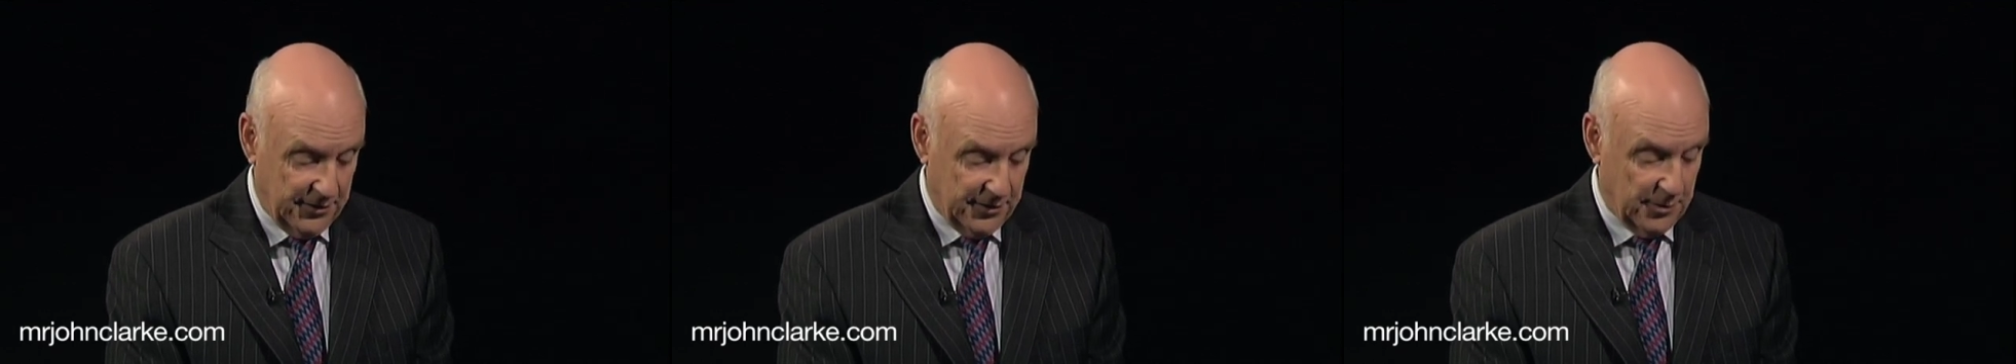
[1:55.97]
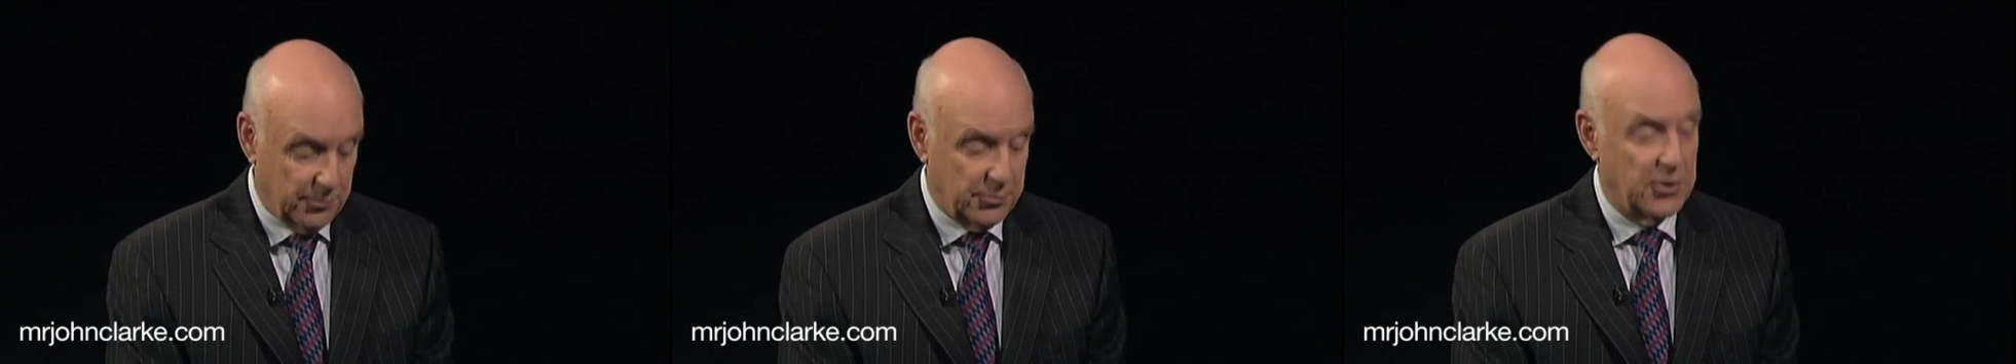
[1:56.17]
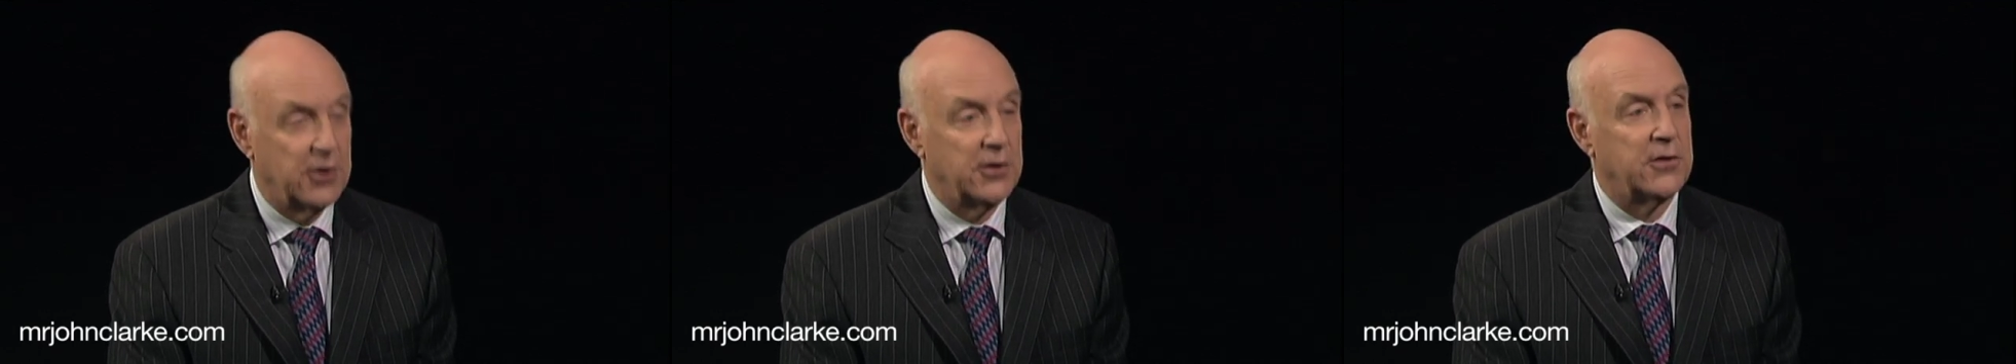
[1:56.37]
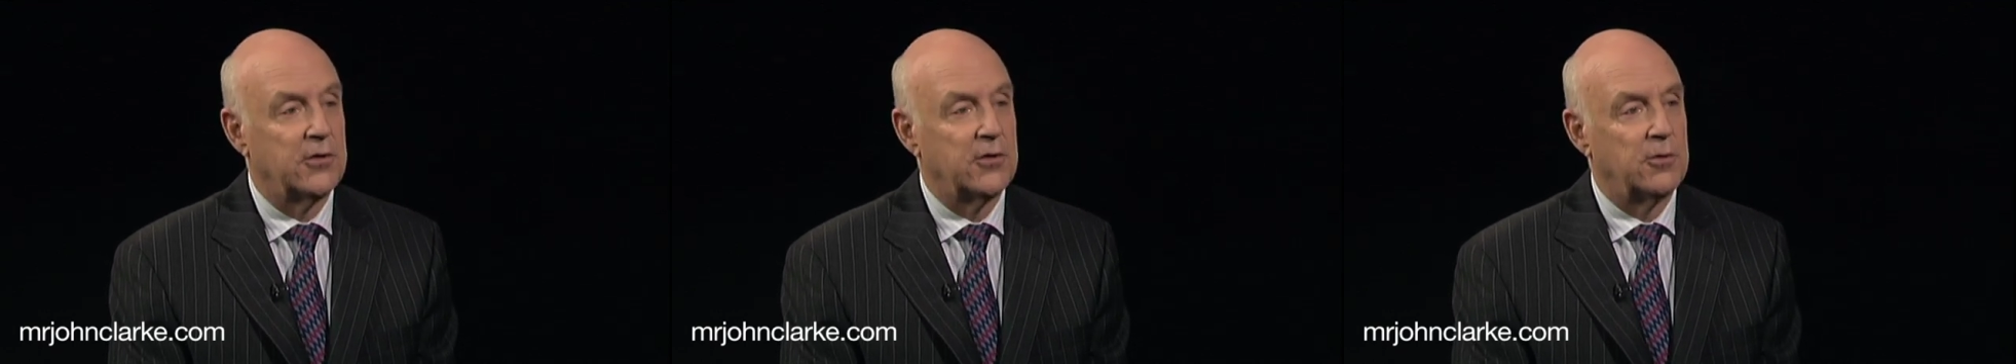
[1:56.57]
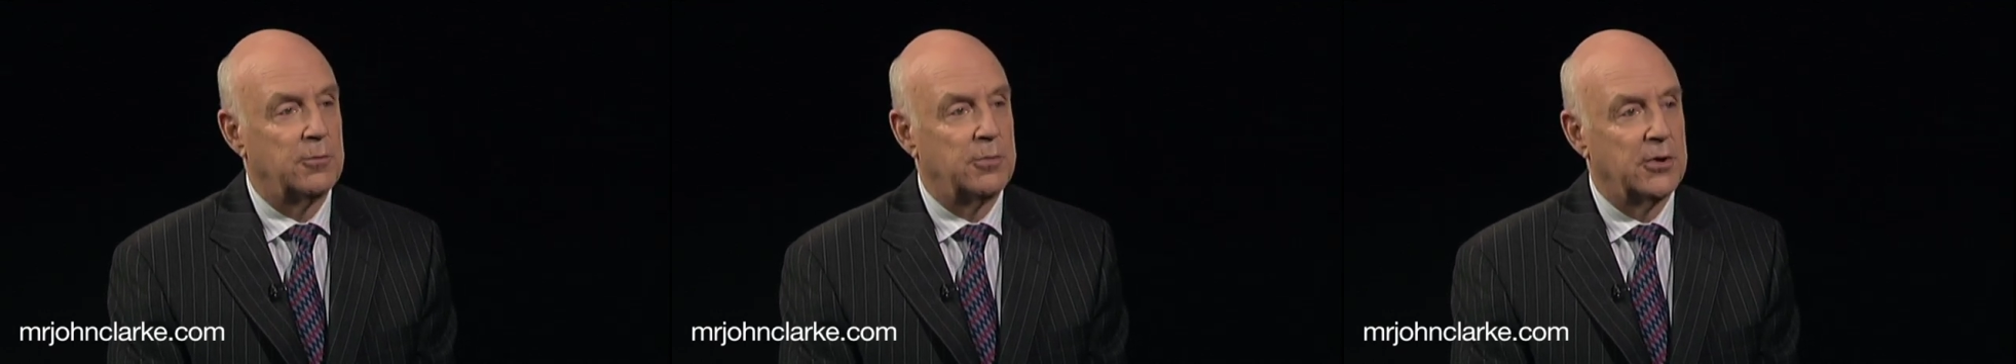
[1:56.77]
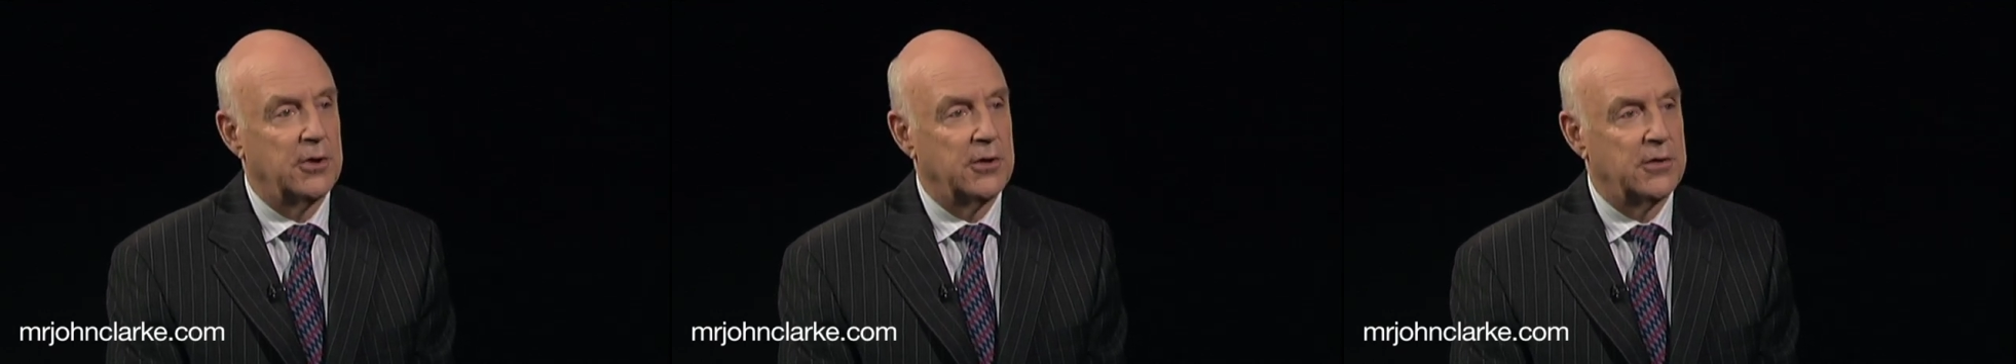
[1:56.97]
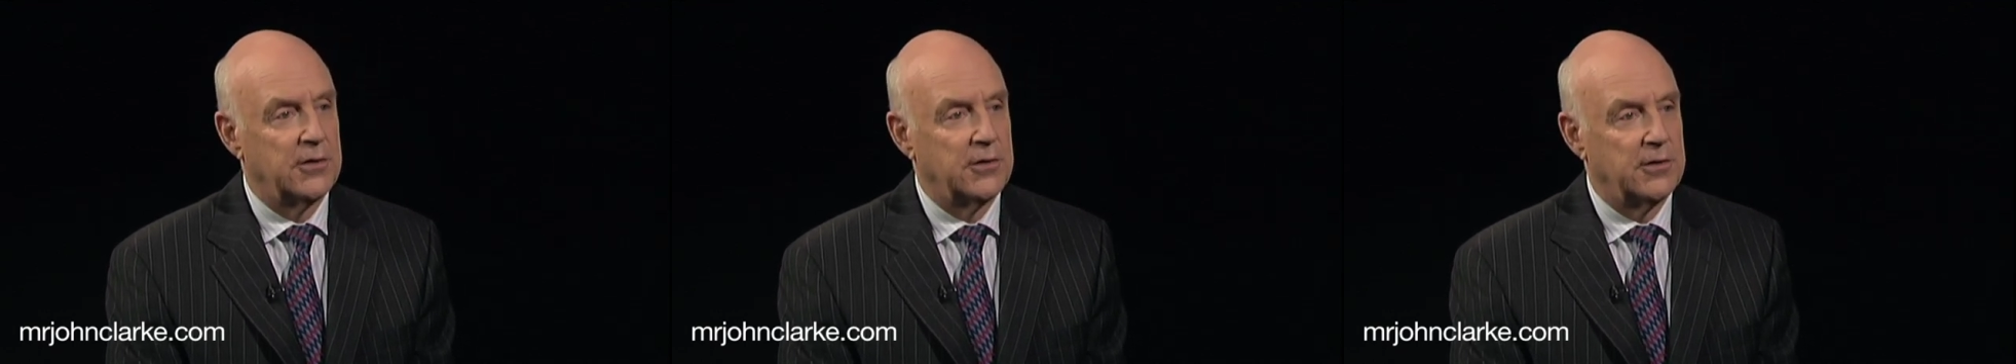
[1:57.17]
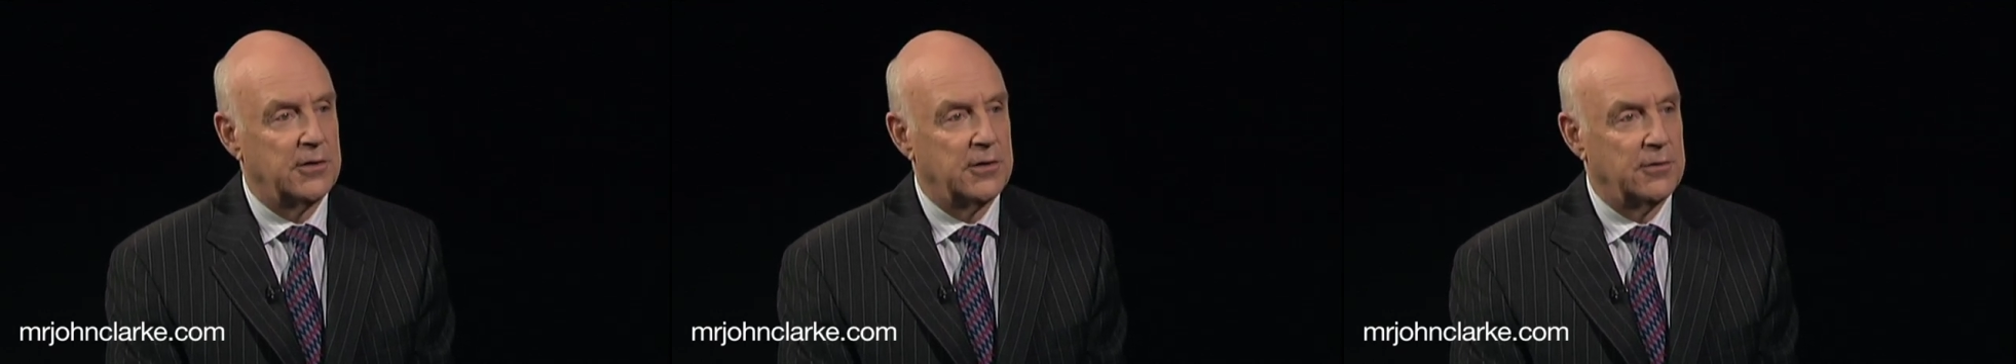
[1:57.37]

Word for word: the person or persons